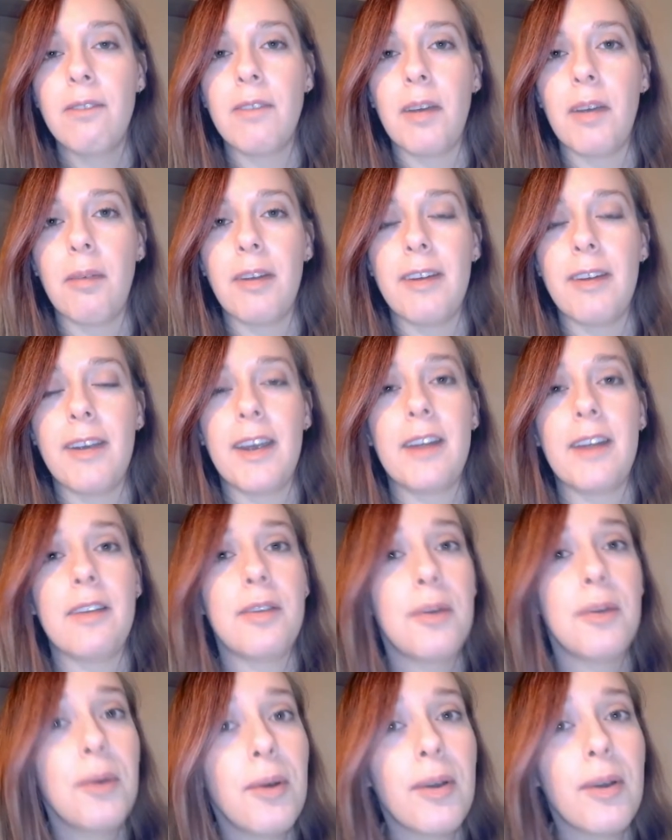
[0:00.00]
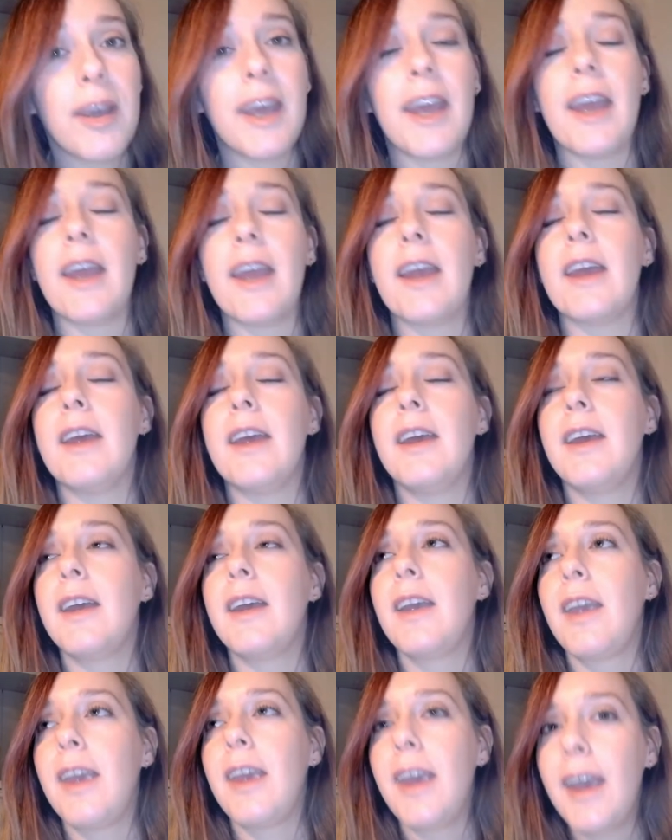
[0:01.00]
They would hear talking,
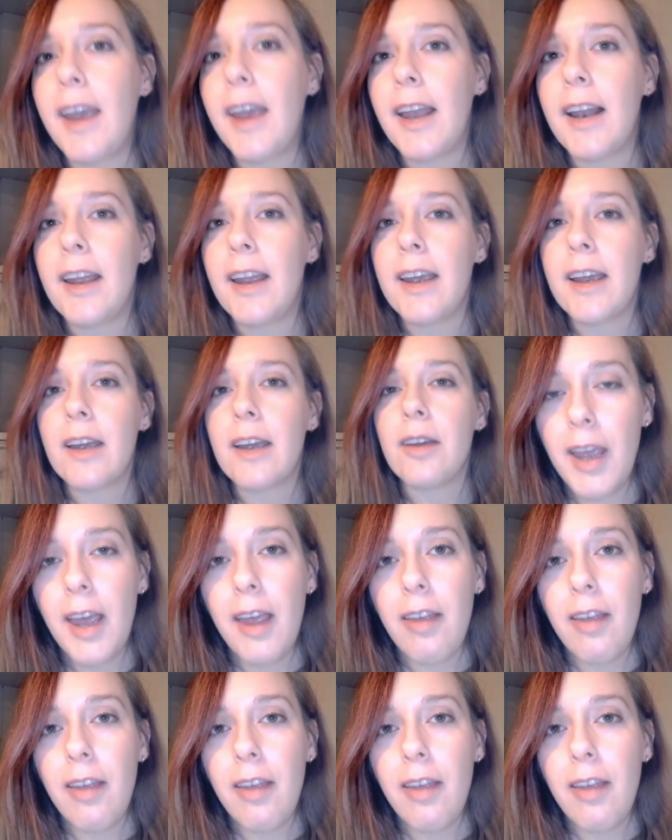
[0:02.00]
giggling.